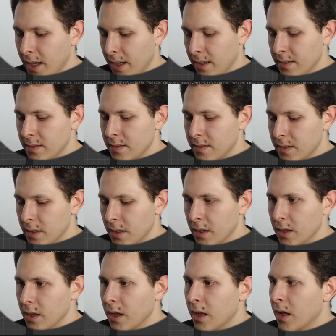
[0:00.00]
and
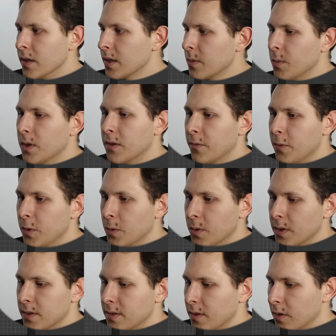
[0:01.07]
the liquid
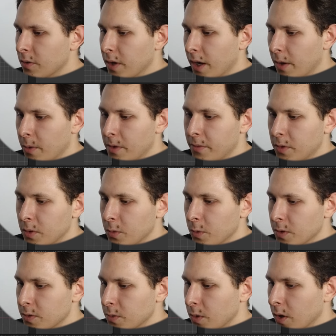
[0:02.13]
fluid, or however you
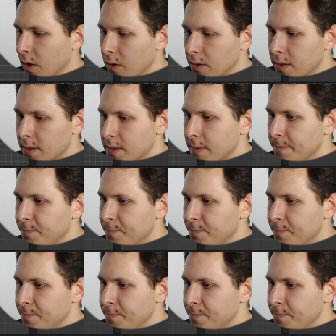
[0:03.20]
want to call this.